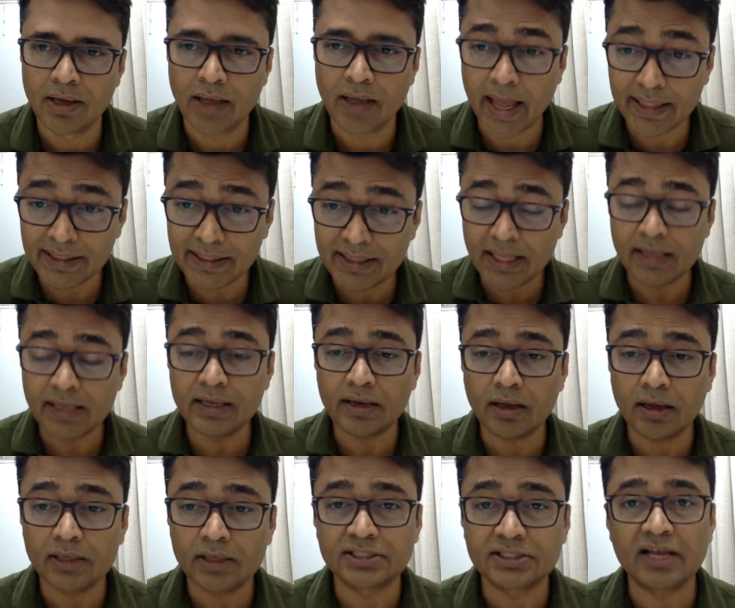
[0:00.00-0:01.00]
And
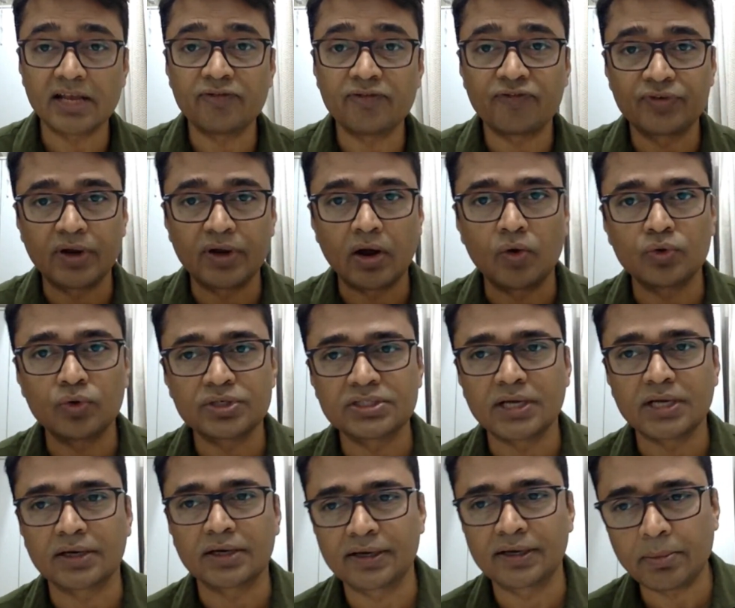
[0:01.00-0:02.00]
then self-doubt
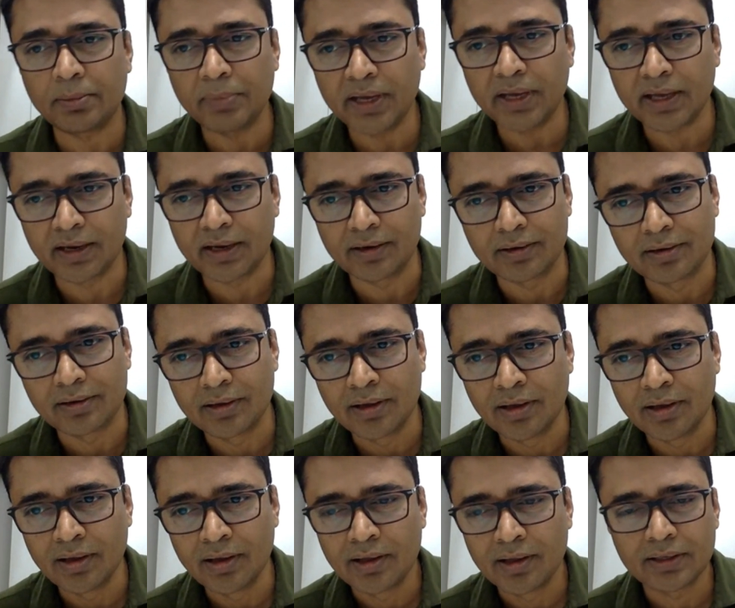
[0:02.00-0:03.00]
started coming in,
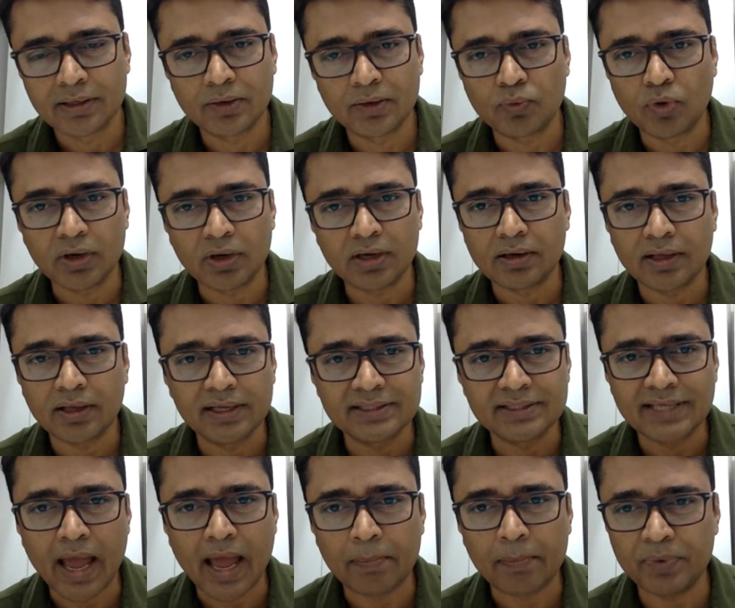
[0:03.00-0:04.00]
that what is
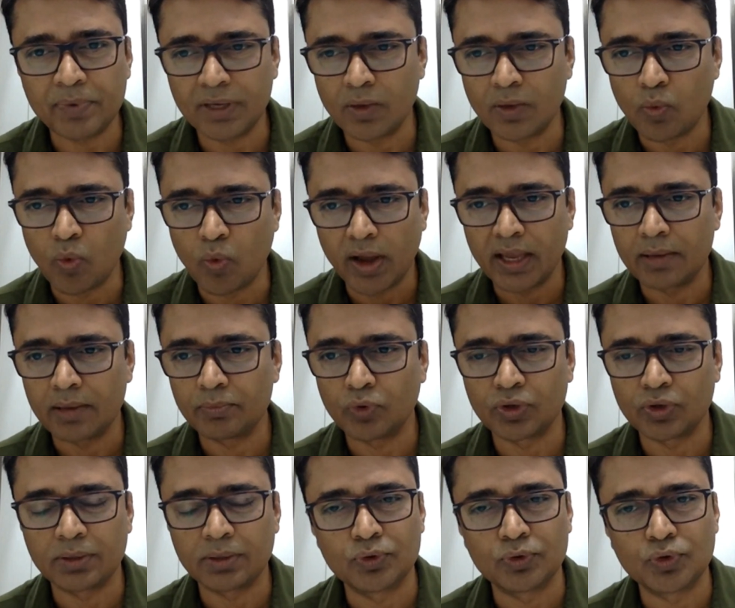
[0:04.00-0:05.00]
happening, why I'm
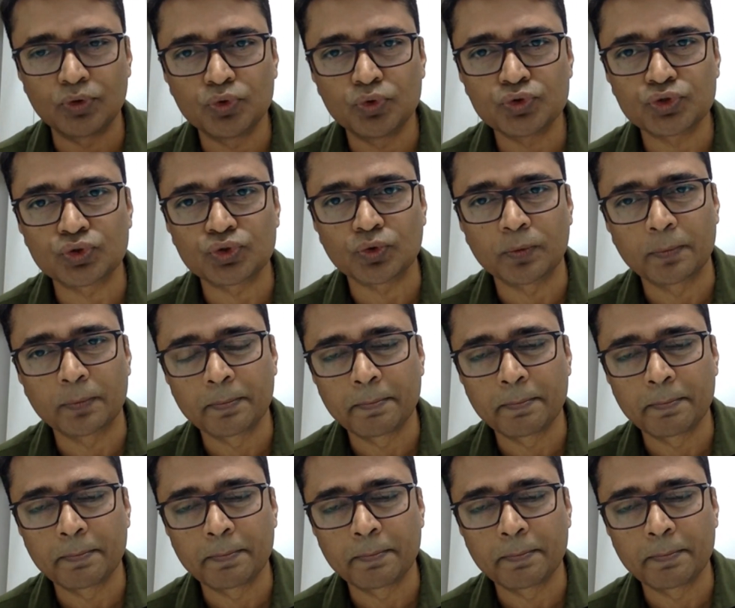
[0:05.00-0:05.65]
not able to do so.